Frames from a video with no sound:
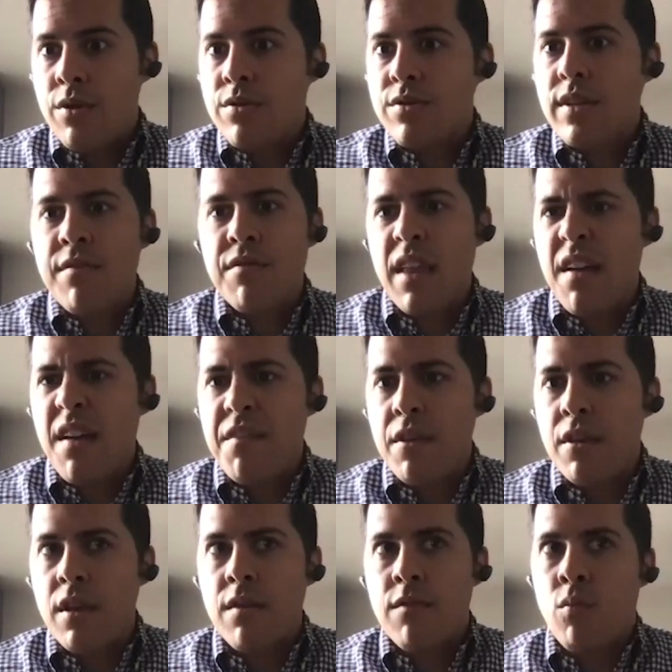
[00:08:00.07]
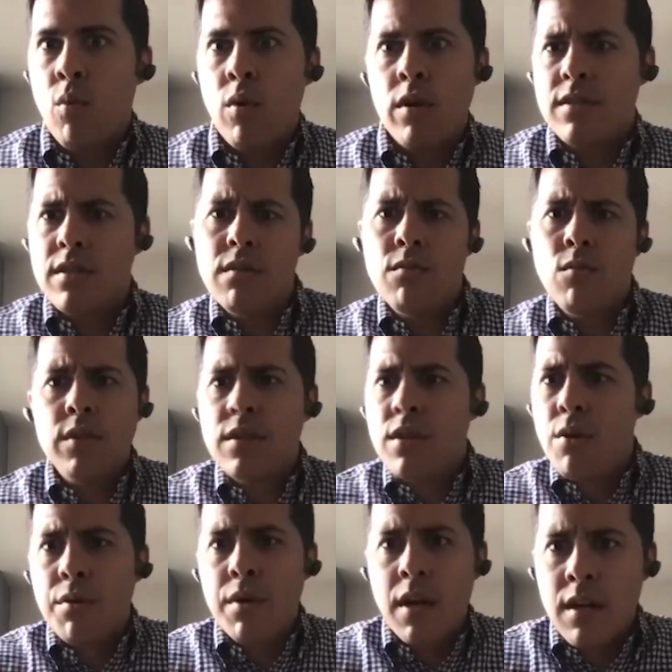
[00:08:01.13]
never that feeling of what's
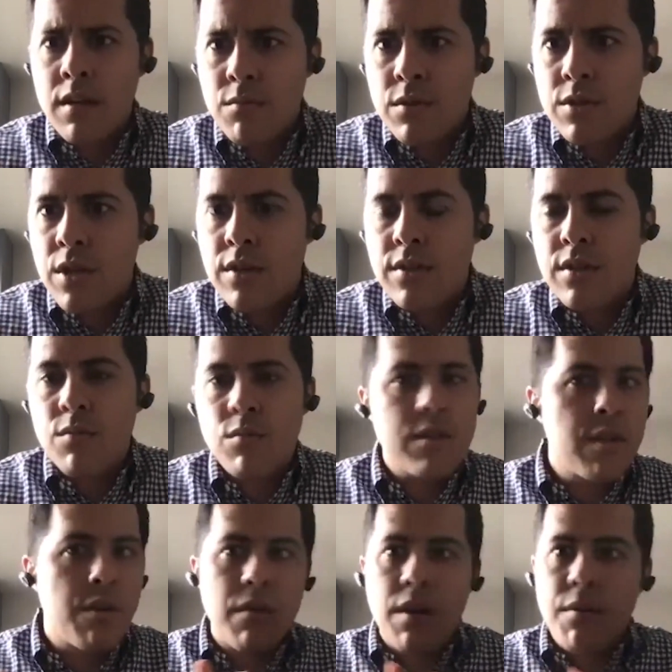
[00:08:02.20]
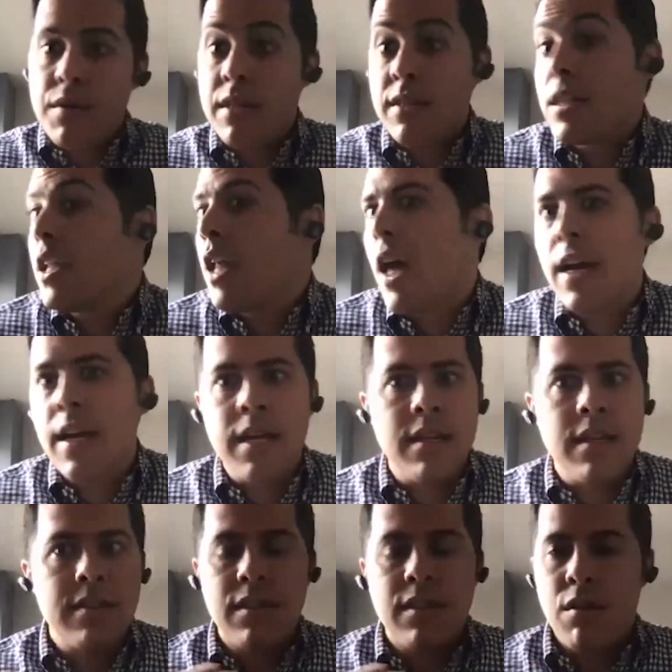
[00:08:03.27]
going on with Justin, what's going on with his
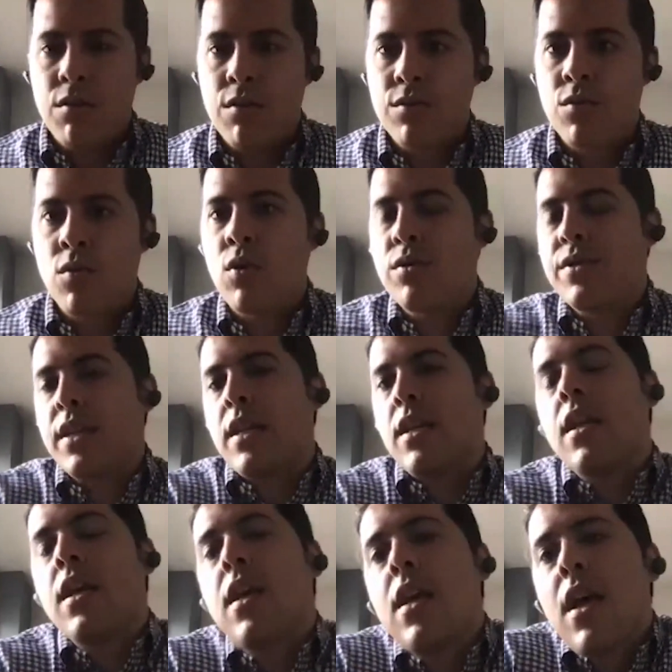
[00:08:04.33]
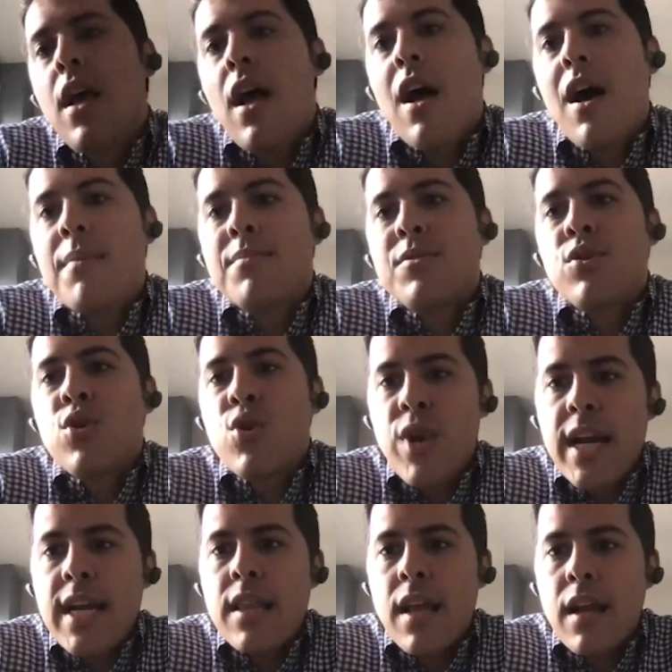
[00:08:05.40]
clients and all those roles. And so
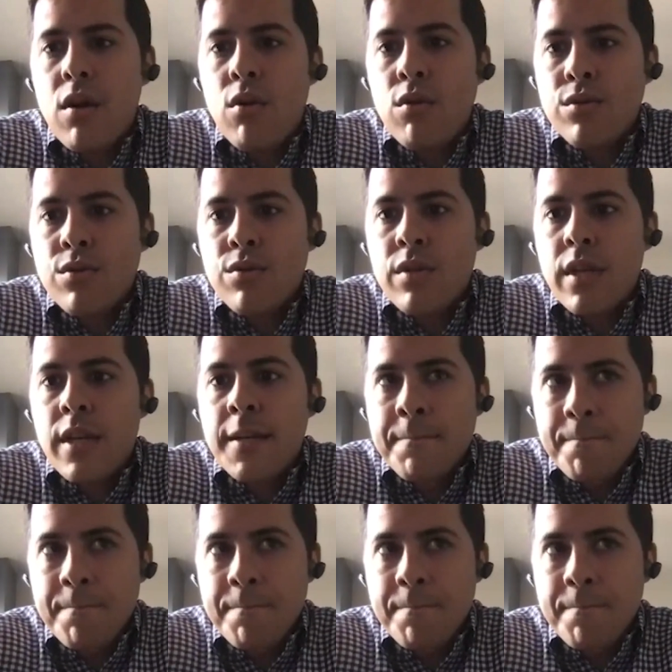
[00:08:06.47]
creating that culturally,